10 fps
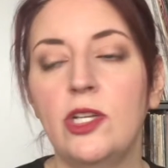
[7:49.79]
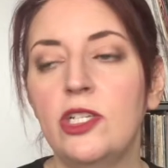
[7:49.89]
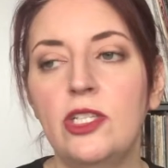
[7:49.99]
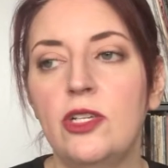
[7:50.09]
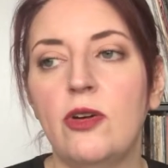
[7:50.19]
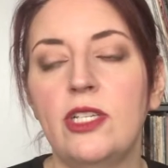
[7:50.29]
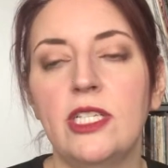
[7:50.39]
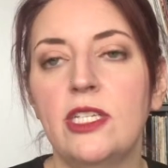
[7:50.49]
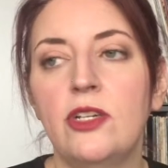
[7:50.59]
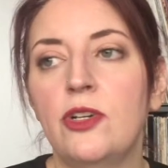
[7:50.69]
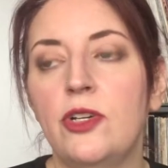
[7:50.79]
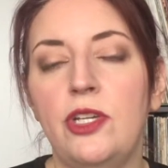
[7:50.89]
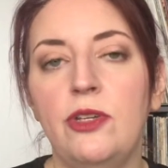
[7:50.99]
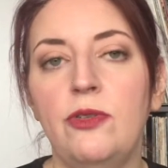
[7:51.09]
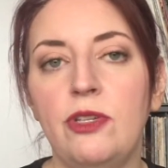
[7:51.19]
Just go. It doesn't hurt
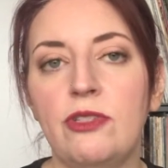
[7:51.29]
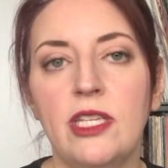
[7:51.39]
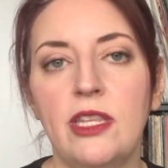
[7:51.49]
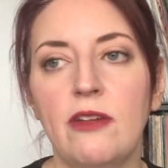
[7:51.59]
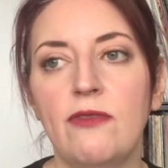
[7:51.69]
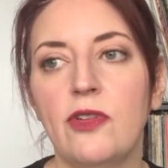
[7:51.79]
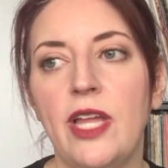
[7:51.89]
you. You sit there for